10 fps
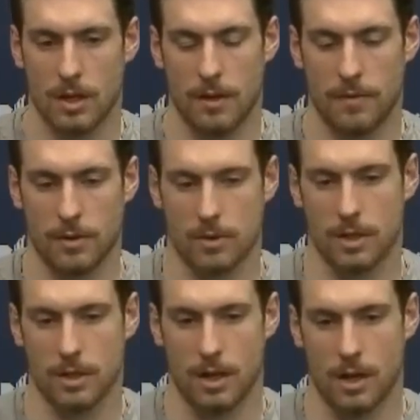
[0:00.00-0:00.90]
Yeah, it felt
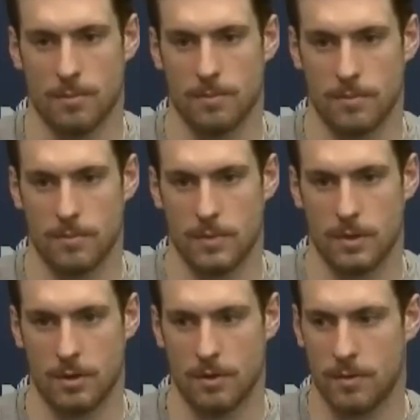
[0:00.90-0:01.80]
good. You
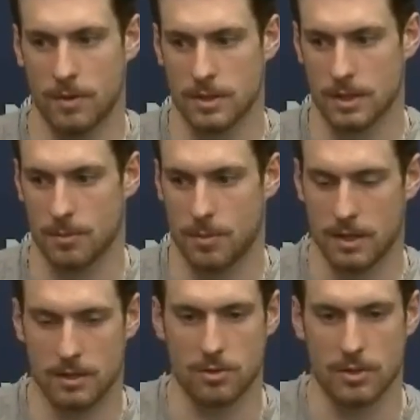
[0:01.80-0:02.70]
know, it feels like the past